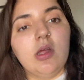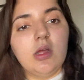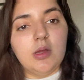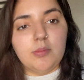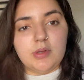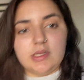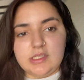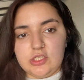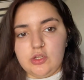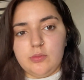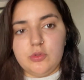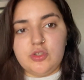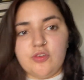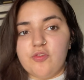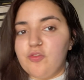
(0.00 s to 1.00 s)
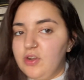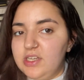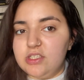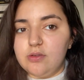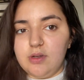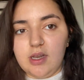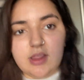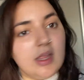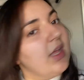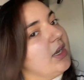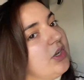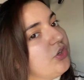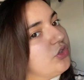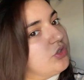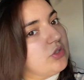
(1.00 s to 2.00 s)
because there's not much frizz or anything. It
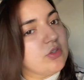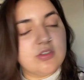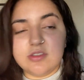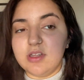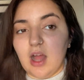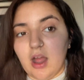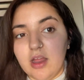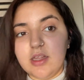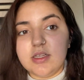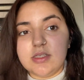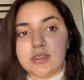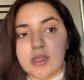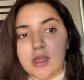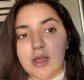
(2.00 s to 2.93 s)
just looks nice.